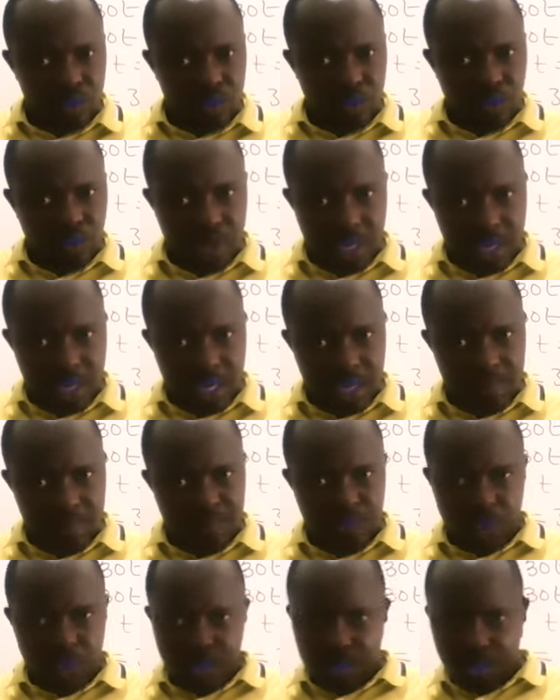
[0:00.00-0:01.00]
Okay,
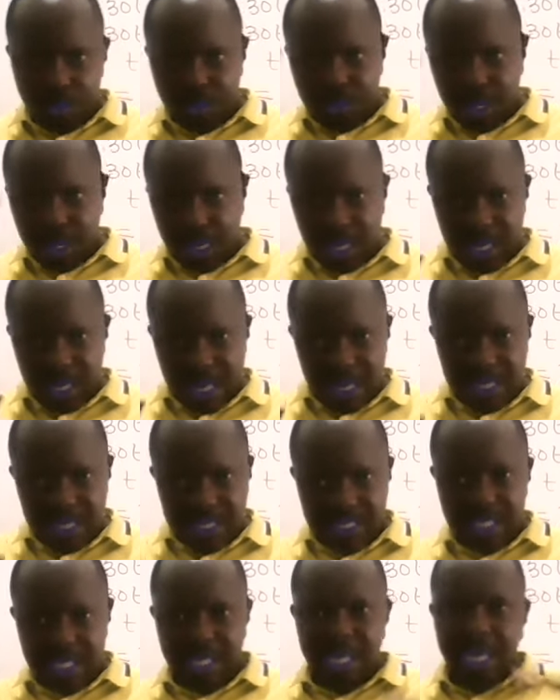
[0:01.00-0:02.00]
meaning
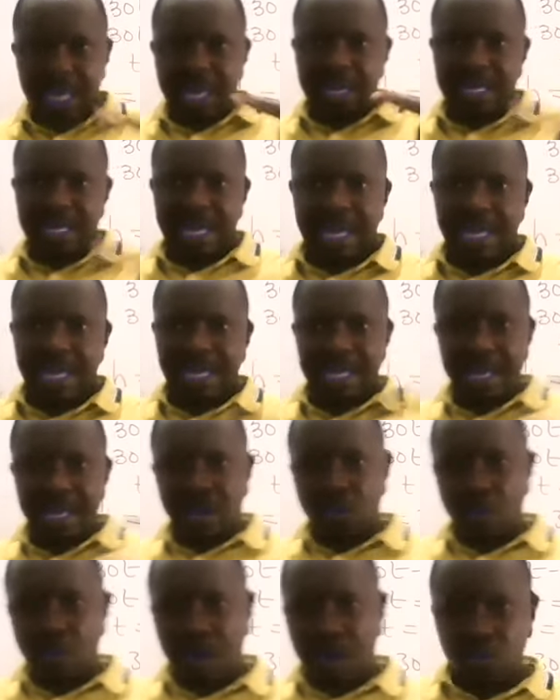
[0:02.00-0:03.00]
that the
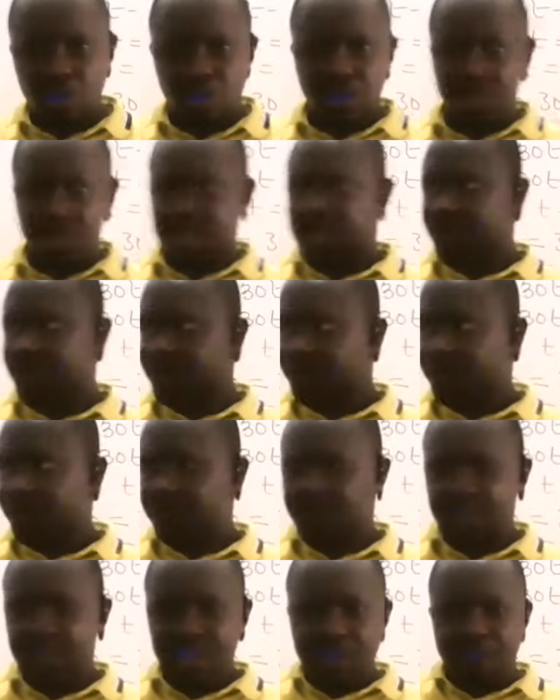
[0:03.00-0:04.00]
earlier one was
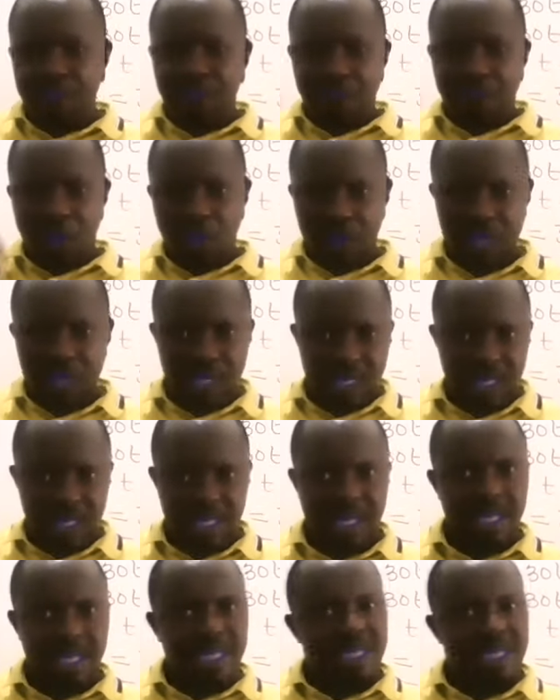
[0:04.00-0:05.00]
free
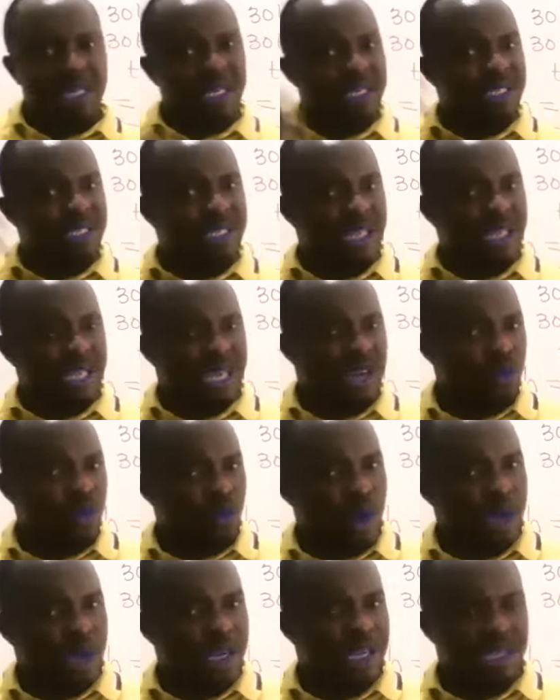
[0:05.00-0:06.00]
falling. This second
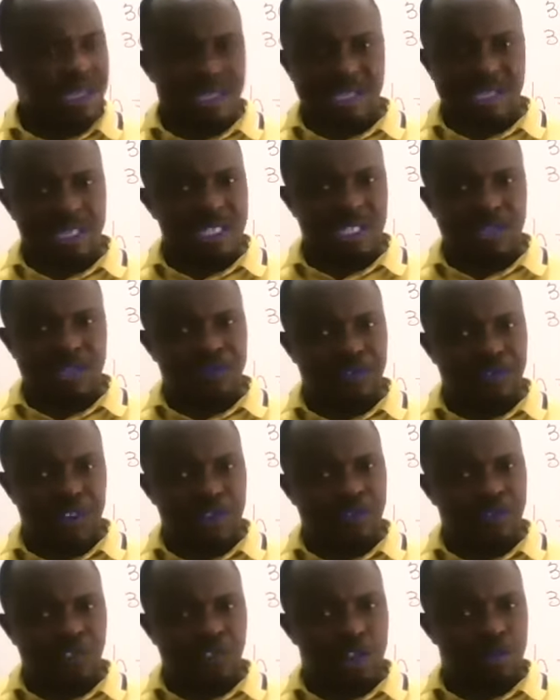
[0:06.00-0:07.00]
one isn't
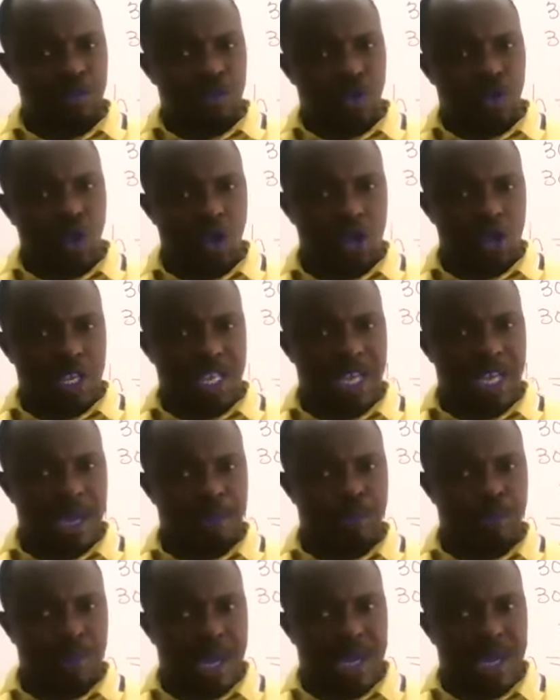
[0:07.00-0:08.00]
free falling because he
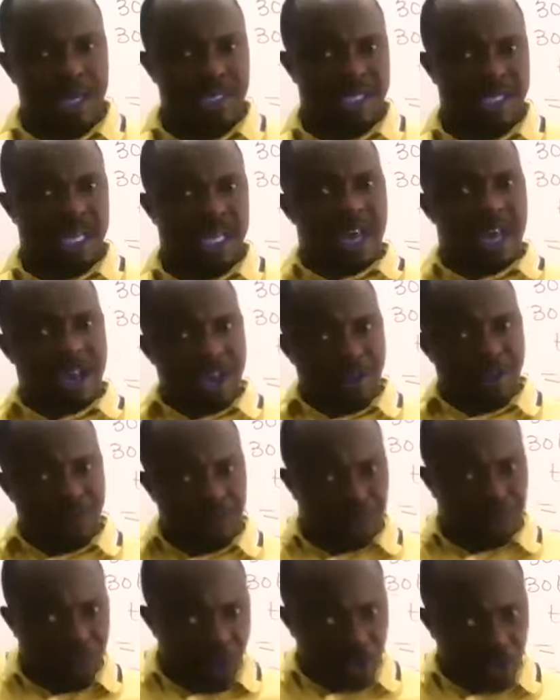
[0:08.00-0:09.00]
applies a
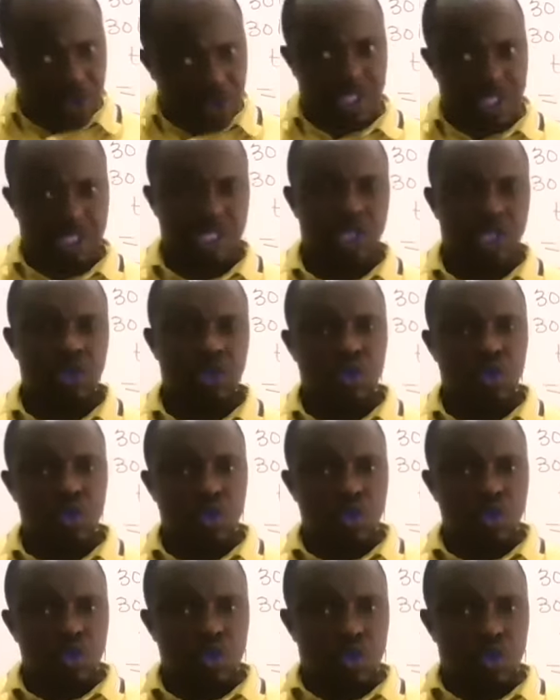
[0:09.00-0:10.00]
force
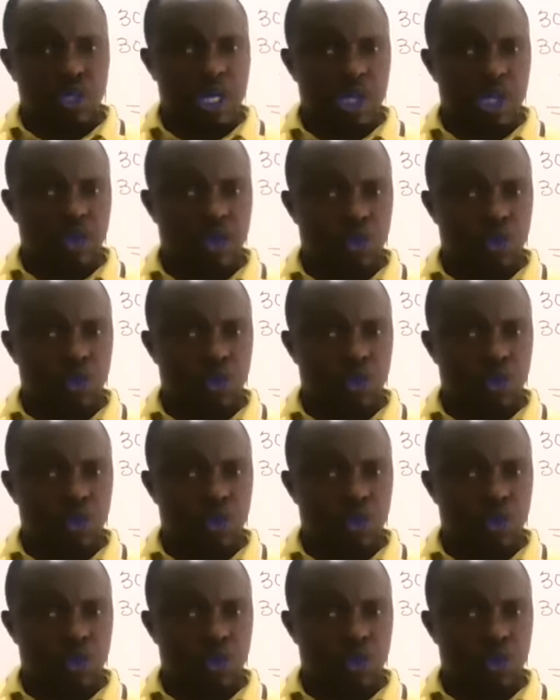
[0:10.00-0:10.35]
to the